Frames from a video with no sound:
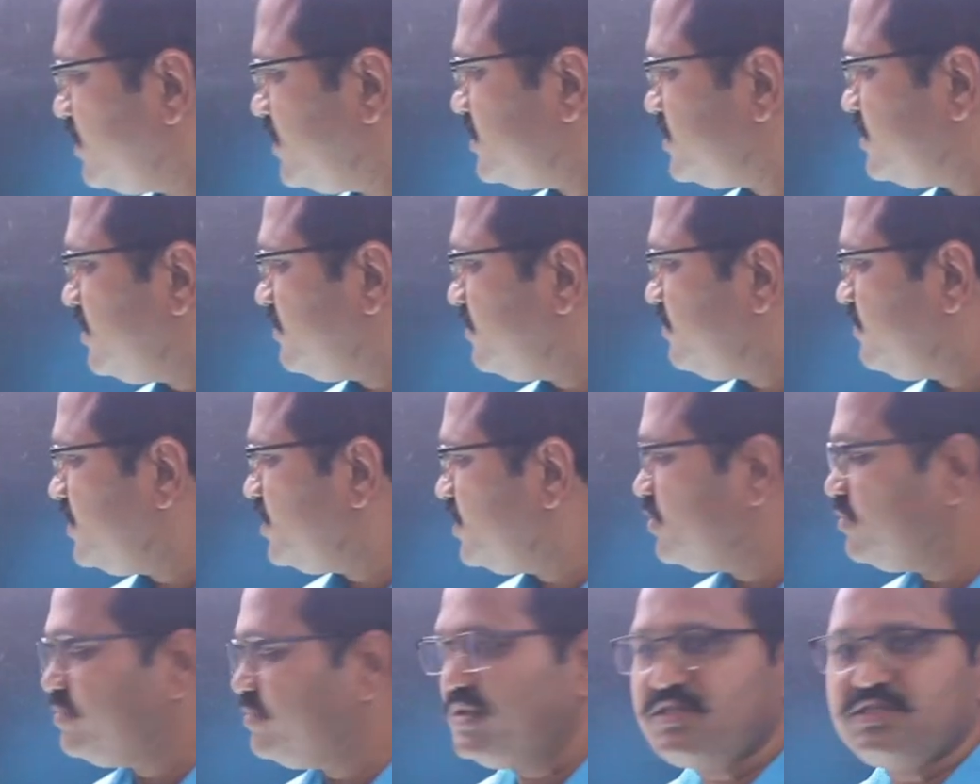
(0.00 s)
Fe2
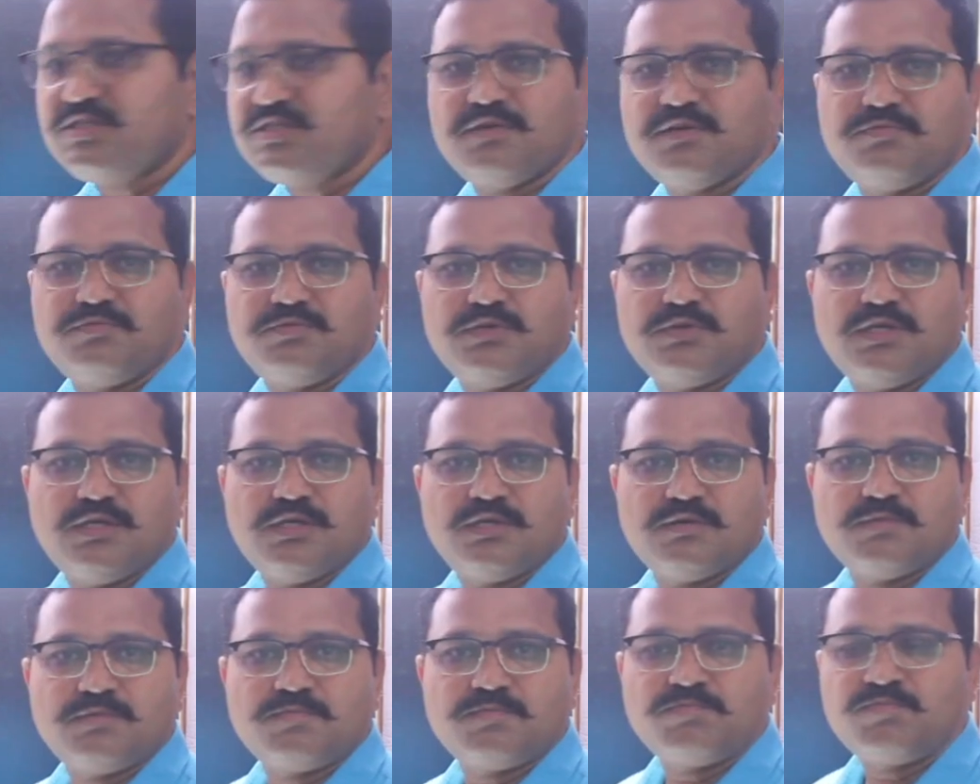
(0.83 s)
plus Fe,
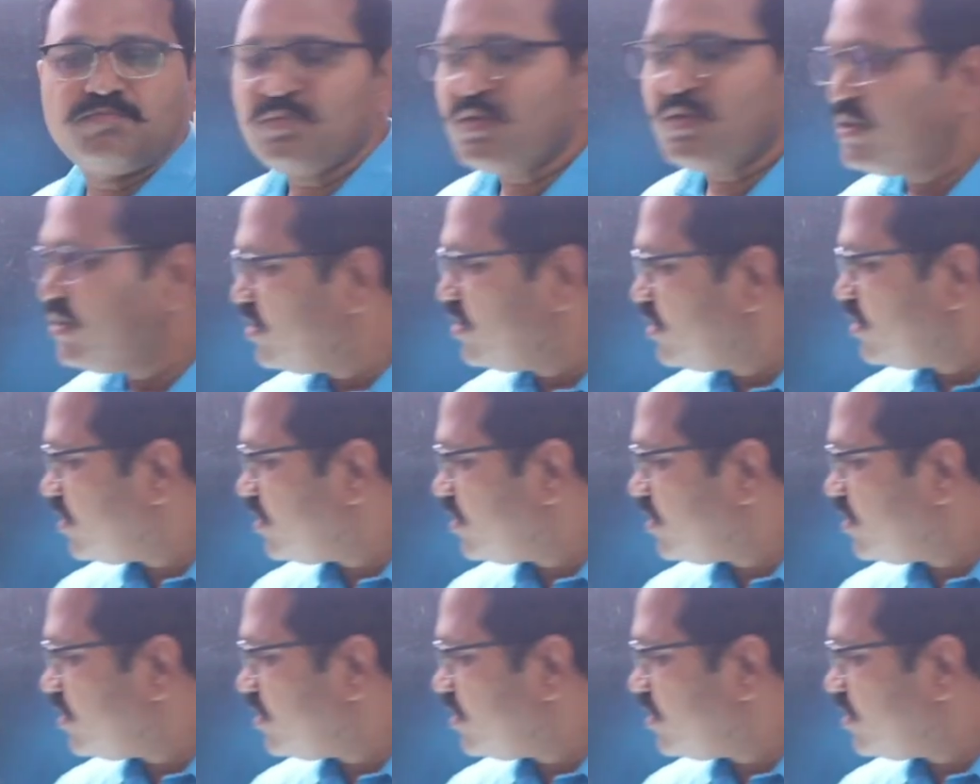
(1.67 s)
or